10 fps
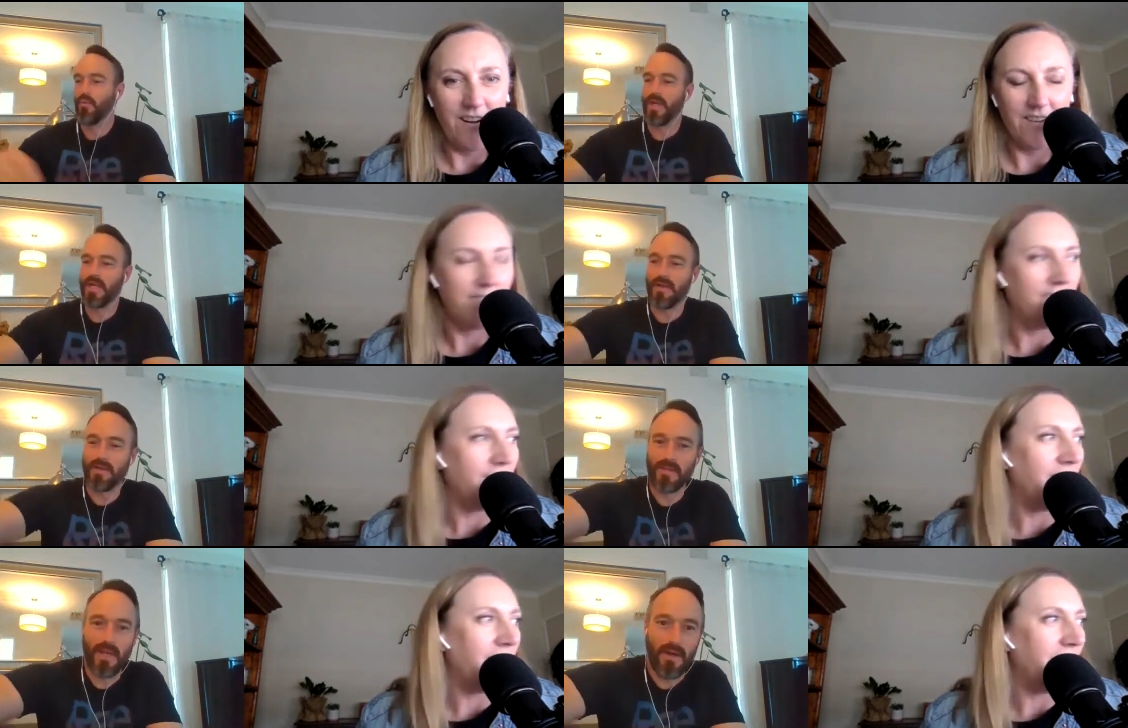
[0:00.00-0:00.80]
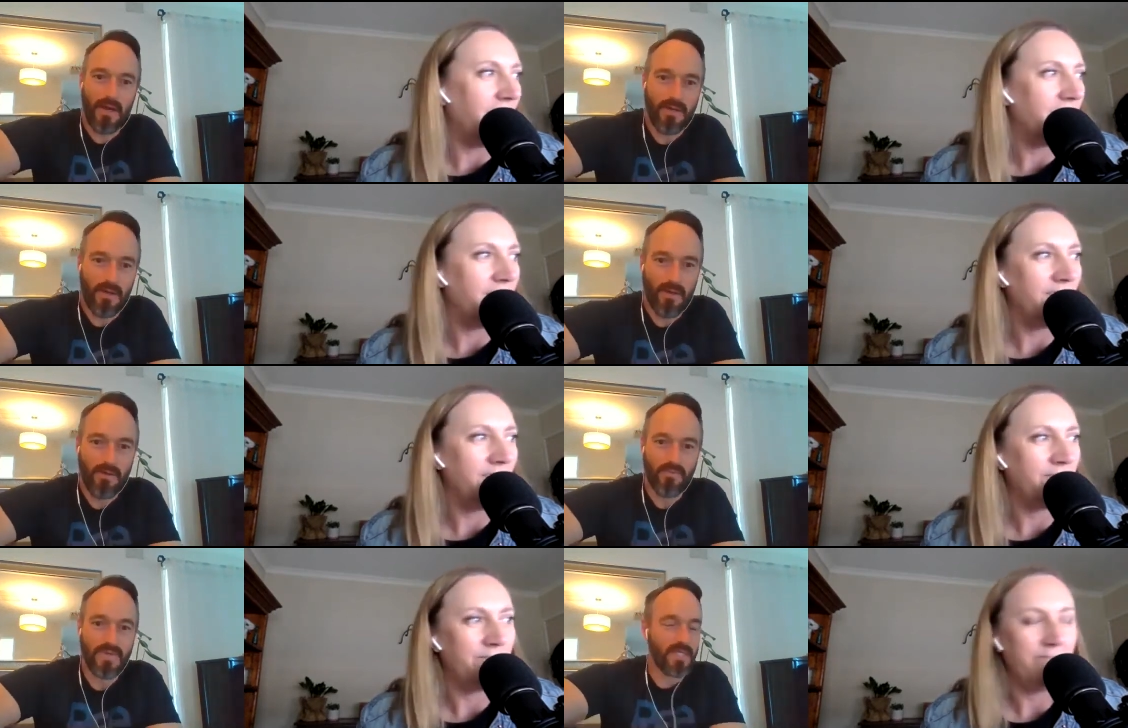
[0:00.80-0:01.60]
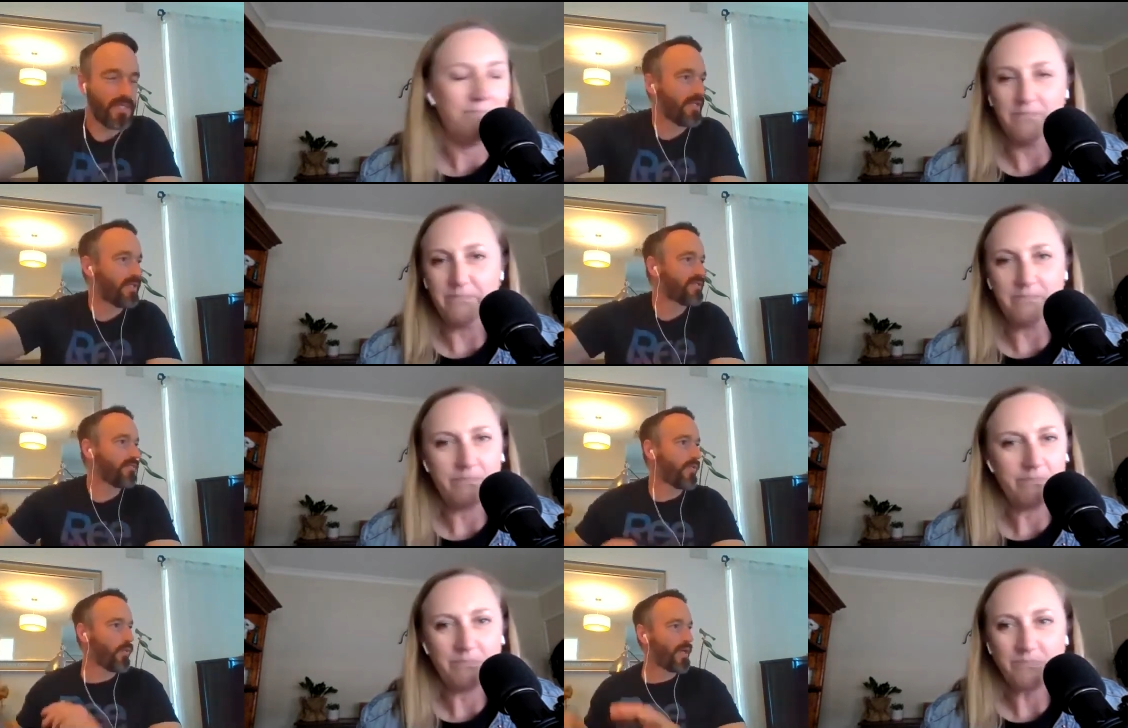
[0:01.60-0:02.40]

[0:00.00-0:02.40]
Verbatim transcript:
Speaker 1: We yeah, I know, ridiculous.